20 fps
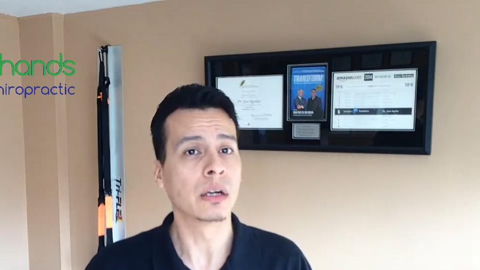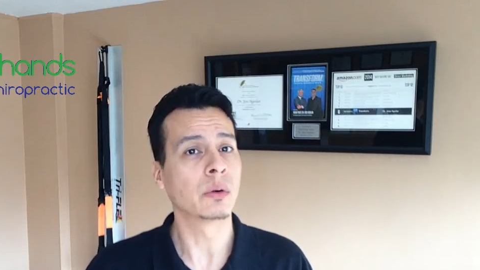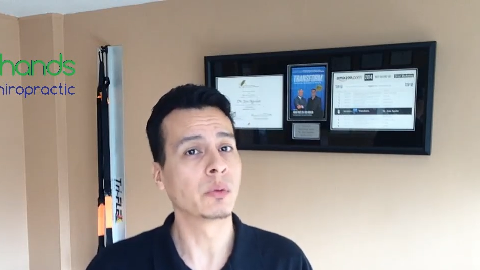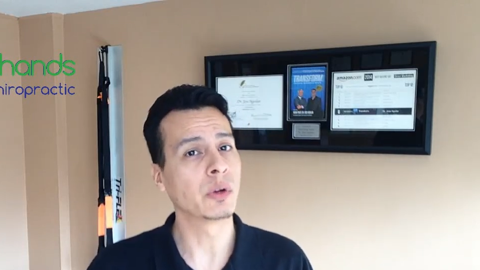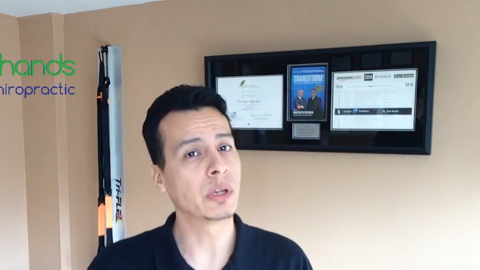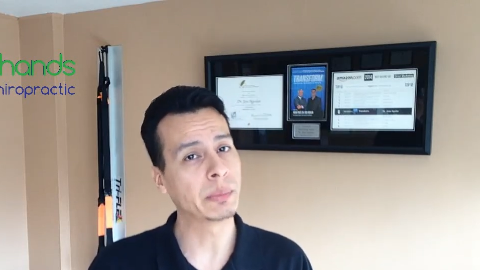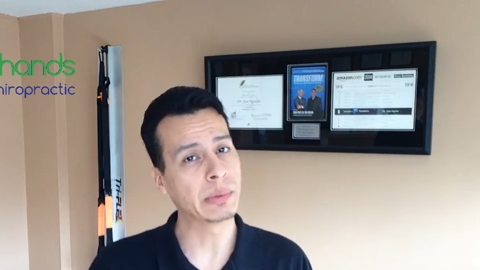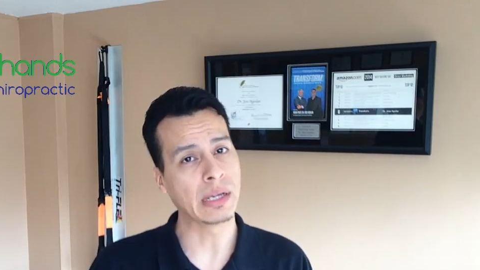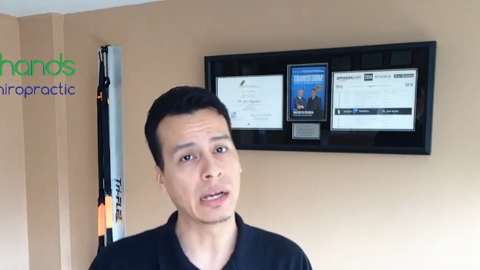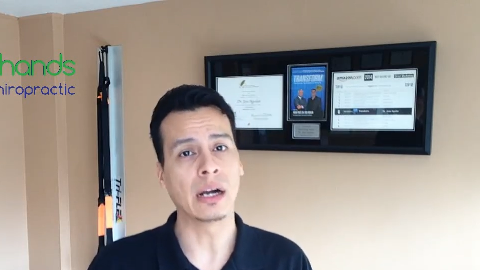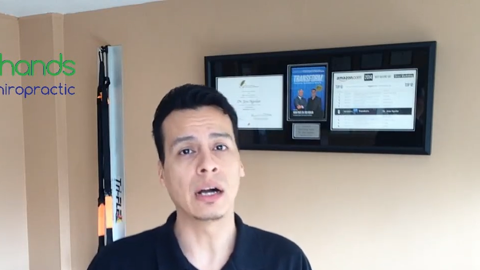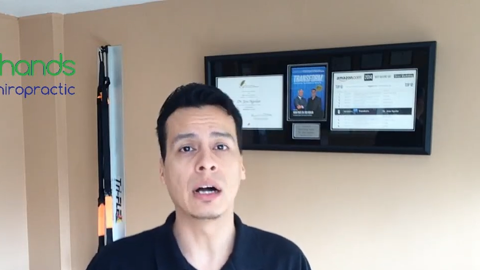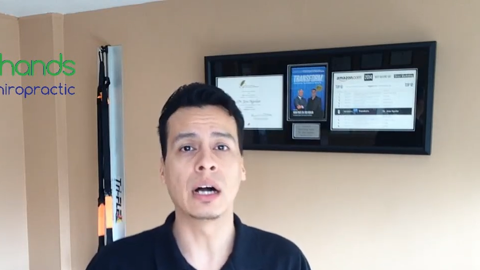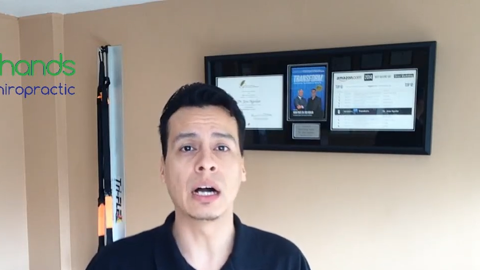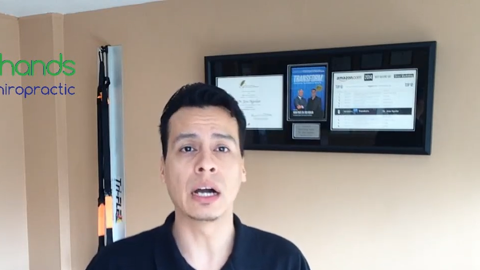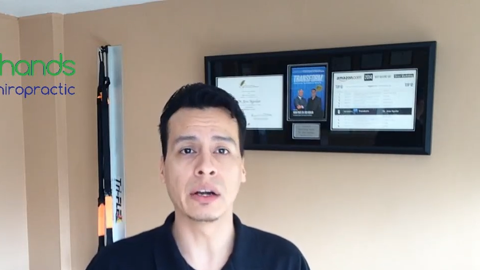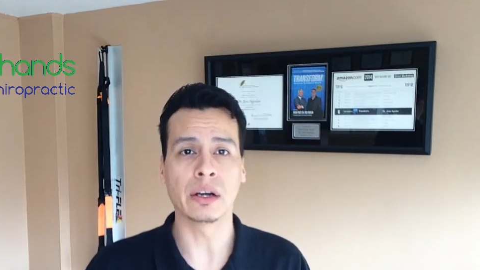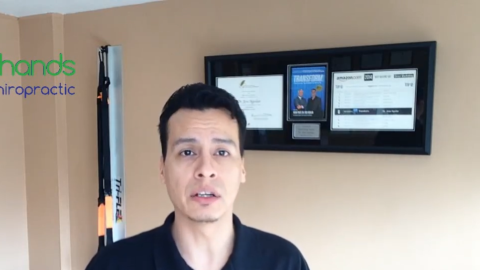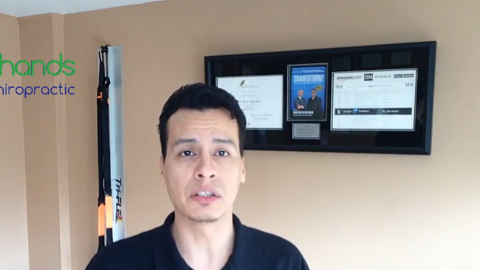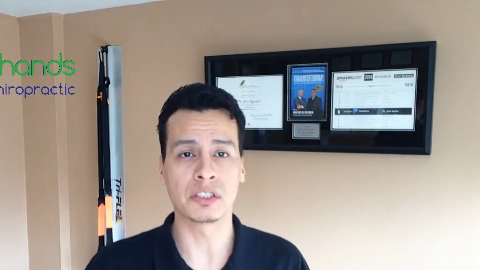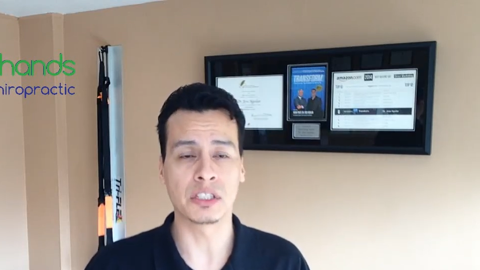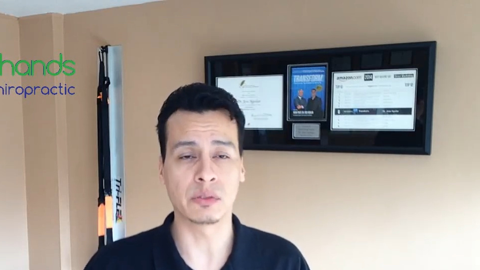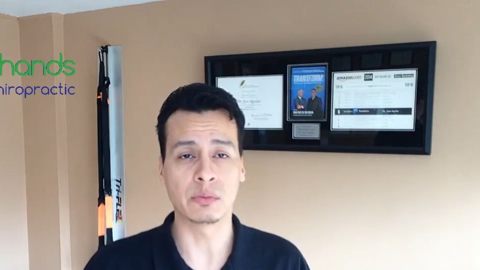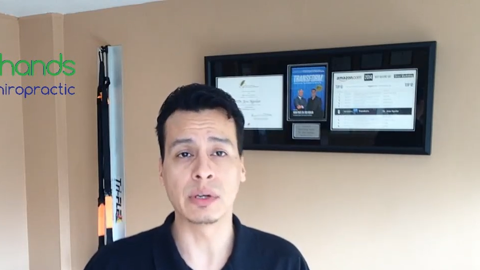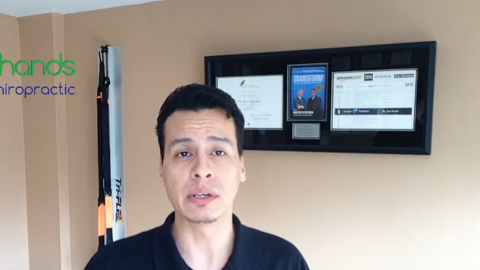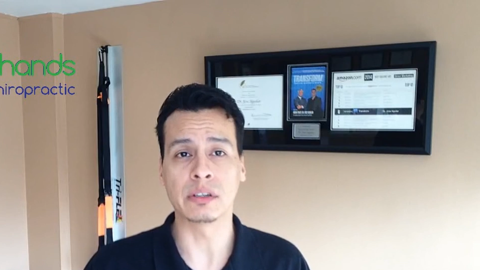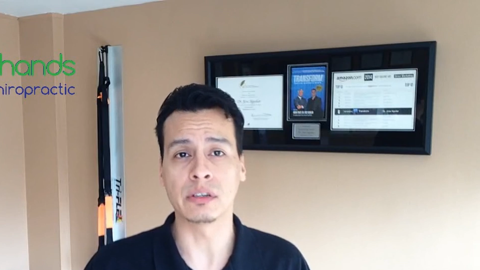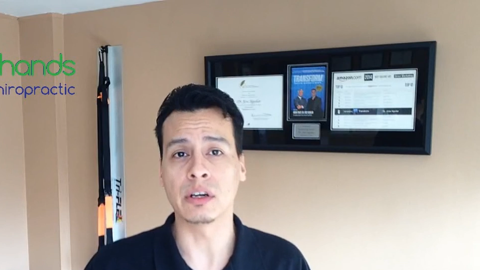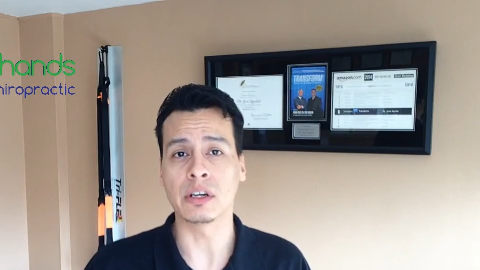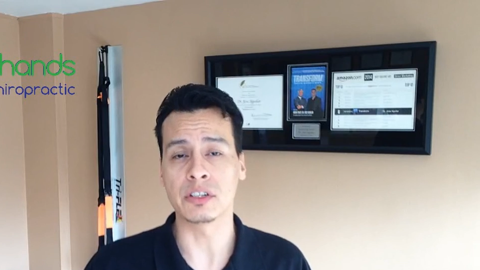we'd be honored to
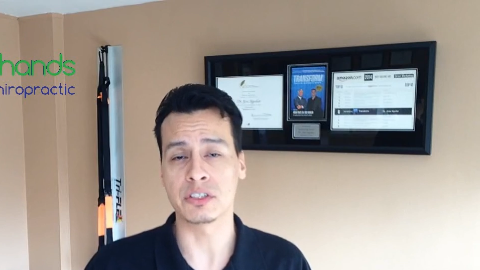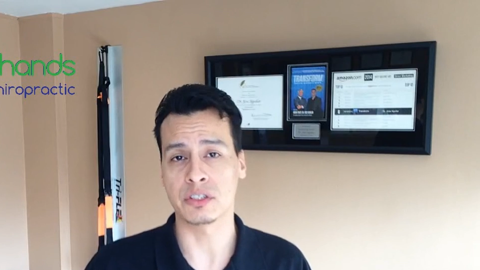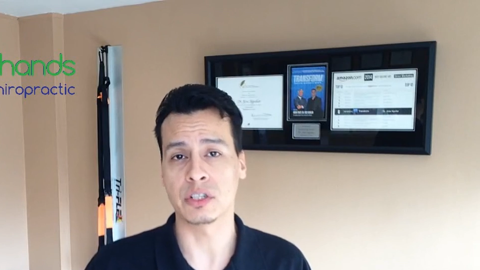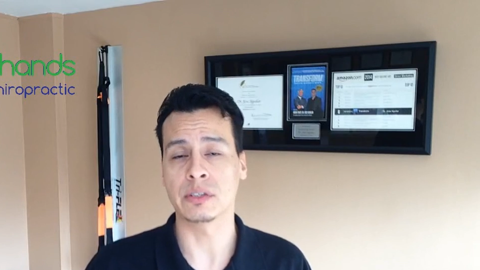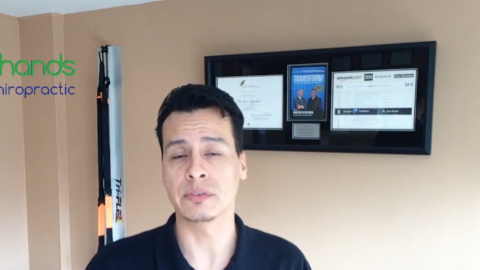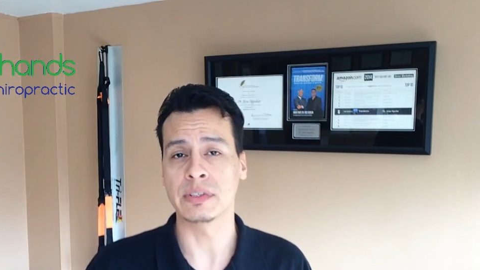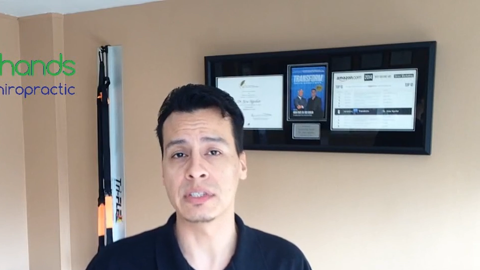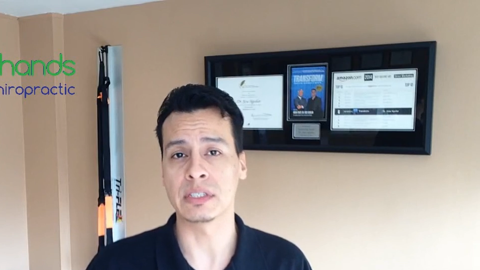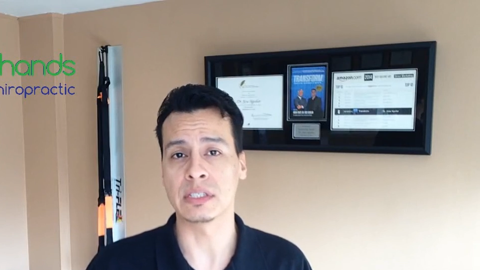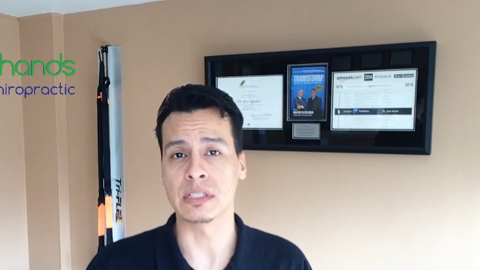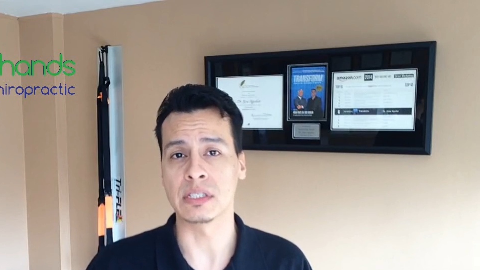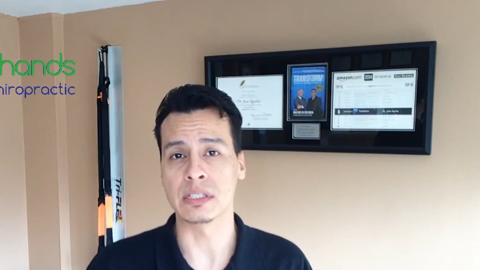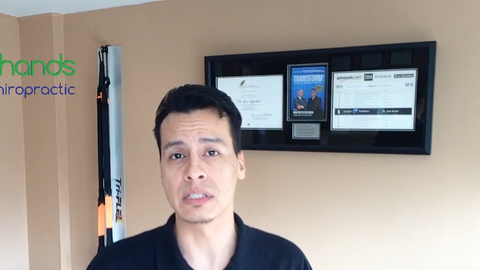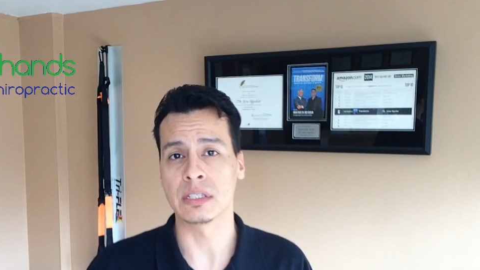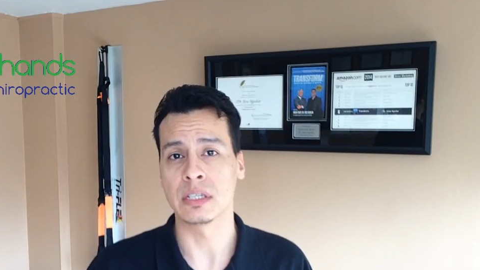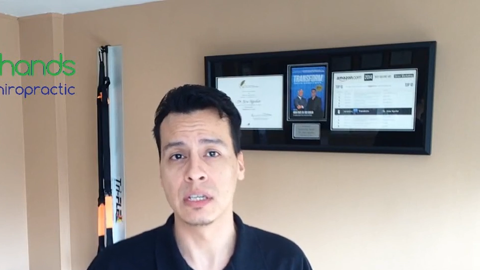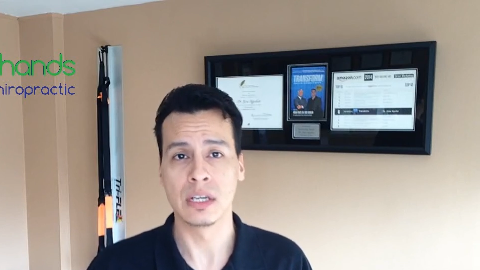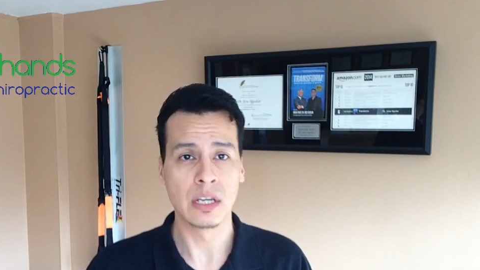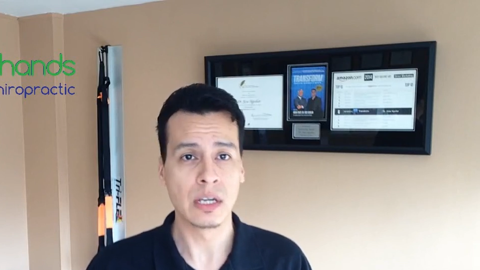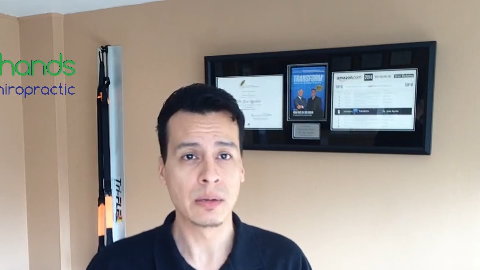render our services.